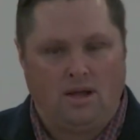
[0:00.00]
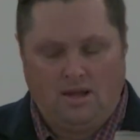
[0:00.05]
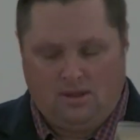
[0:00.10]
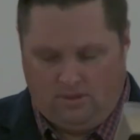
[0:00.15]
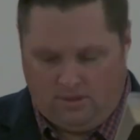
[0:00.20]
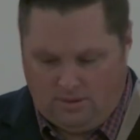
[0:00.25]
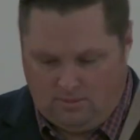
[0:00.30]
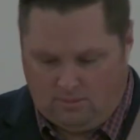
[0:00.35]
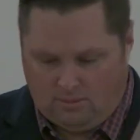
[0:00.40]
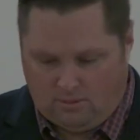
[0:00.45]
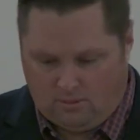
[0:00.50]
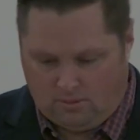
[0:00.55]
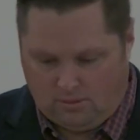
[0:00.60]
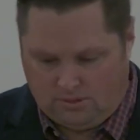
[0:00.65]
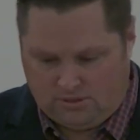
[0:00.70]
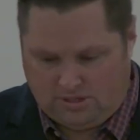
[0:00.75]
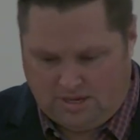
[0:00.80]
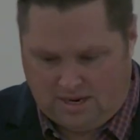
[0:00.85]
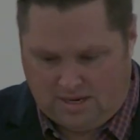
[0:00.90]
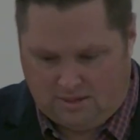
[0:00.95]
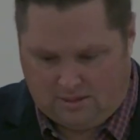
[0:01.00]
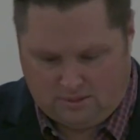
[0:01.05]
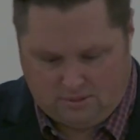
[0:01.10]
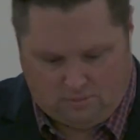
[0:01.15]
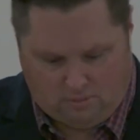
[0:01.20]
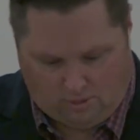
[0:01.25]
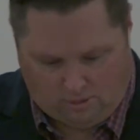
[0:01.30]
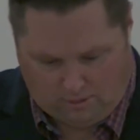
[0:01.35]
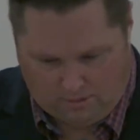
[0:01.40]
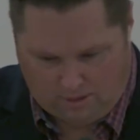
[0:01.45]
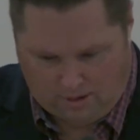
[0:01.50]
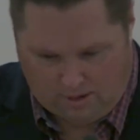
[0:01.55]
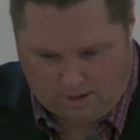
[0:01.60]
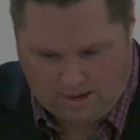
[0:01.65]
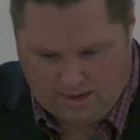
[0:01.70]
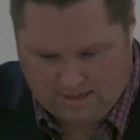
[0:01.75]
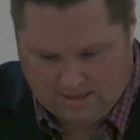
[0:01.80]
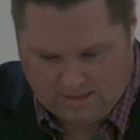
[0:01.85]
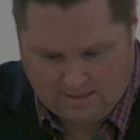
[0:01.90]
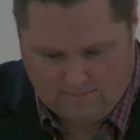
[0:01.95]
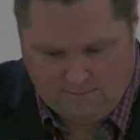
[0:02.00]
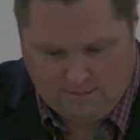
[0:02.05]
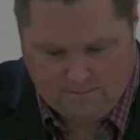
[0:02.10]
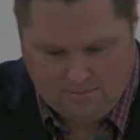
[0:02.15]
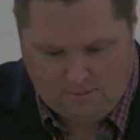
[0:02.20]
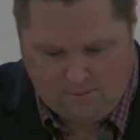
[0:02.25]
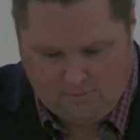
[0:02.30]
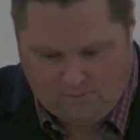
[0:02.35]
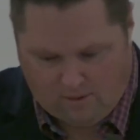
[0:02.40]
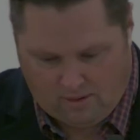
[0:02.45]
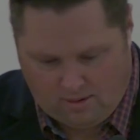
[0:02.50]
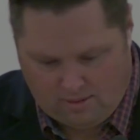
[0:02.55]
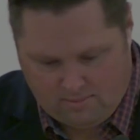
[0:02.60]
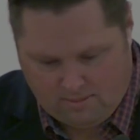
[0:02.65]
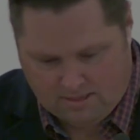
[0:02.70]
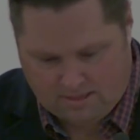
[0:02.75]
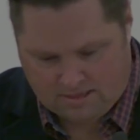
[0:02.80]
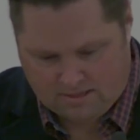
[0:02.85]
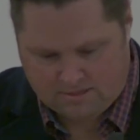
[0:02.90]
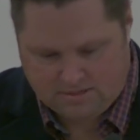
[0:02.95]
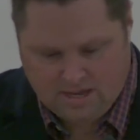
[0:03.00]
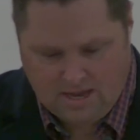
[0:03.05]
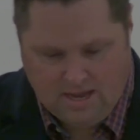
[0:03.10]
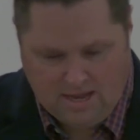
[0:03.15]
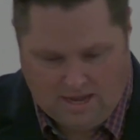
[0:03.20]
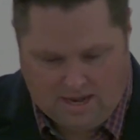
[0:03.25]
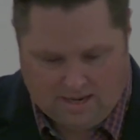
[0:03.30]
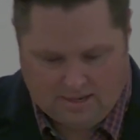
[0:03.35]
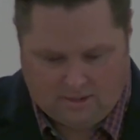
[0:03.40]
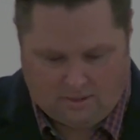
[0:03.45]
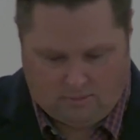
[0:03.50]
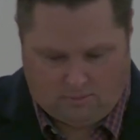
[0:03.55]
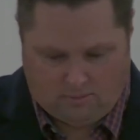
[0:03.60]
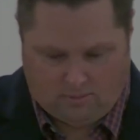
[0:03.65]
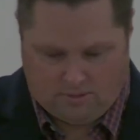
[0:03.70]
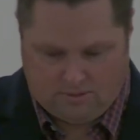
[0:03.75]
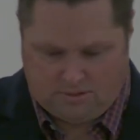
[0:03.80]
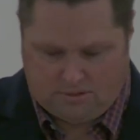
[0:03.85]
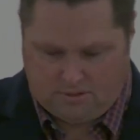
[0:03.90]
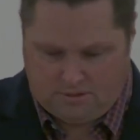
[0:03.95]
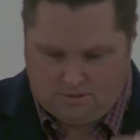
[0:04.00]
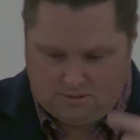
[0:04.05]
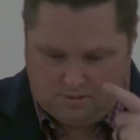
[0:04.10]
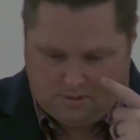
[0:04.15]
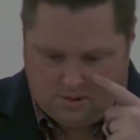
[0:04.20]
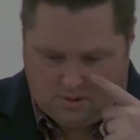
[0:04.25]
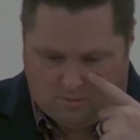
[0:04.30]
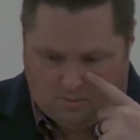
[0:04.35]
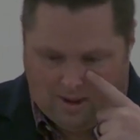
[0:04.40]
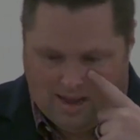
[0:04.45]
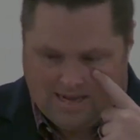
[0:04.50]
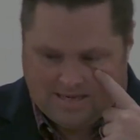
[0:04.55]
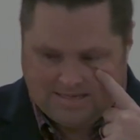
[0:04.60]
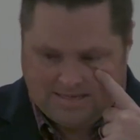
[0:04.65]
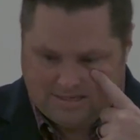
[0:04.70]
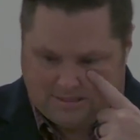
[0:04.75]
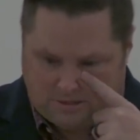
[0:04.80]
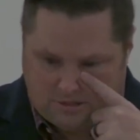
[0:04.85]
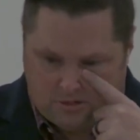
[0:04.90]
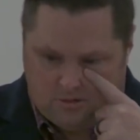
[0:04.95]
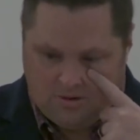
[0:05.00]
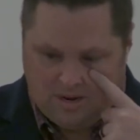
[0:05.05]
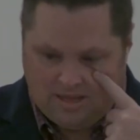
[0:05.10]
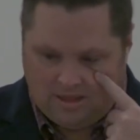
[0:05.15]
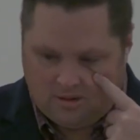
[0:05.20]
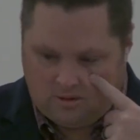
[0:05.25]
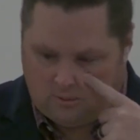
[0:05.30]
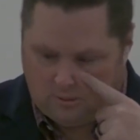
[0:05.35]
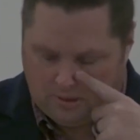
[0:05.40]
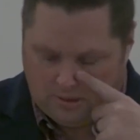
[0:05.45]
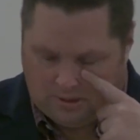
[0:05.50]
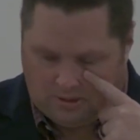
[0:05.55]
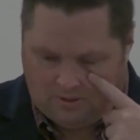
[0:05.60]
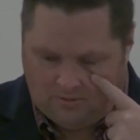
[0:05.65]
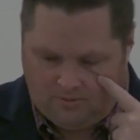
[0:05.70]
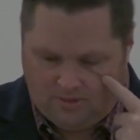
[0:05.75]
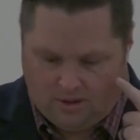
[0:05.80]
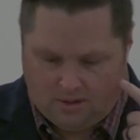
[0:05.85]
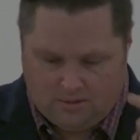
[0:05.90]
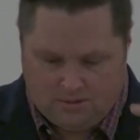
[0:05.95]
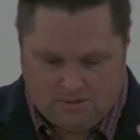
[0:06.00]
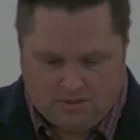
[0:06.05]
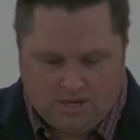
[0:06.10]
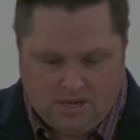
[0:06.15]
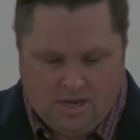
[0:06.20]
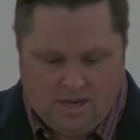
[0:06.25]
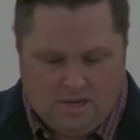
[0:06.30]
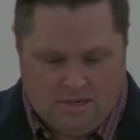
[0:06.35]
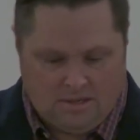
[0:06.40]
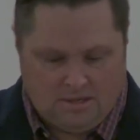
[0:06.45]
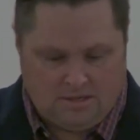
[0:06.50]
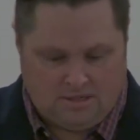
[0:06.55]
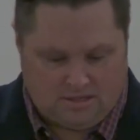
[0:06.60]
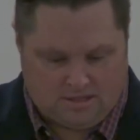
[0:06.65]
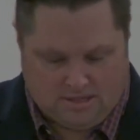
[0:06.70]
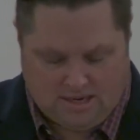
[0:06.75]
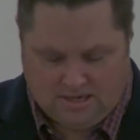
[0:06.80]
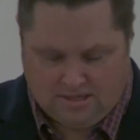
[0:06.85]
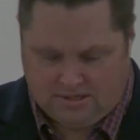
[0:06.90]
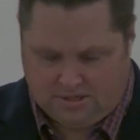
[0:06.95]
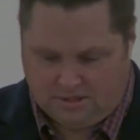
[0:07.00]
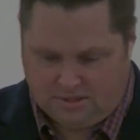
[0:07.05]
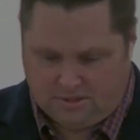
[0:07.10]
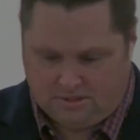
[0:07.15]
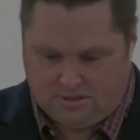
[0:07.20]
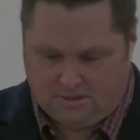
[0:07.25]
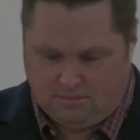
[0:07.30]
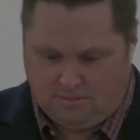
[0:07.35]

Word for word: then we're going to stand on the Word, all right? Let me move on because I don't want to wax too eloquent on those discussions.